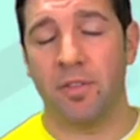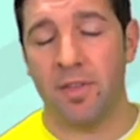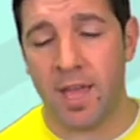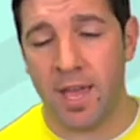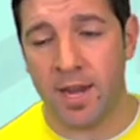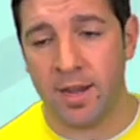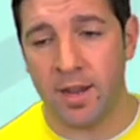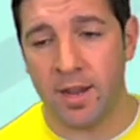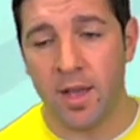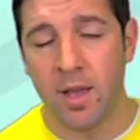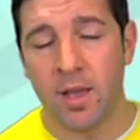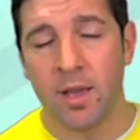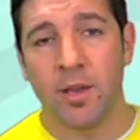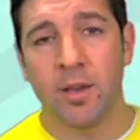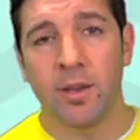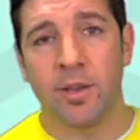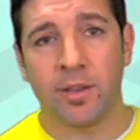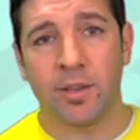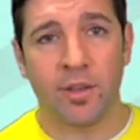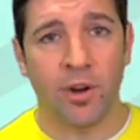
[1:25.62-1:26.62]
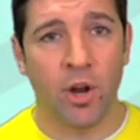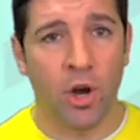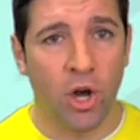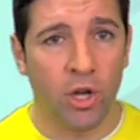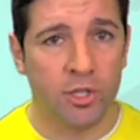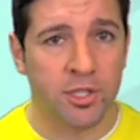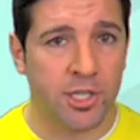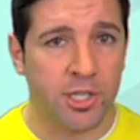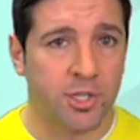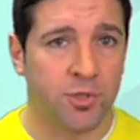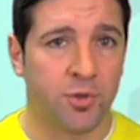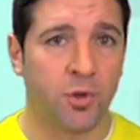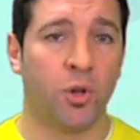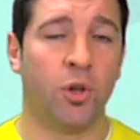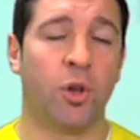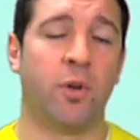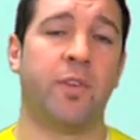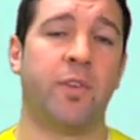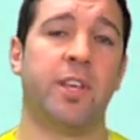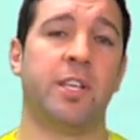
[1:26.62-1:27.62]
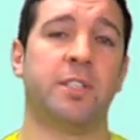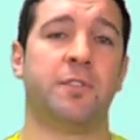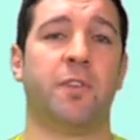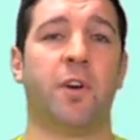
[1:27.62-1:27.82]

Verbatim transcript: then, you can all just drool over these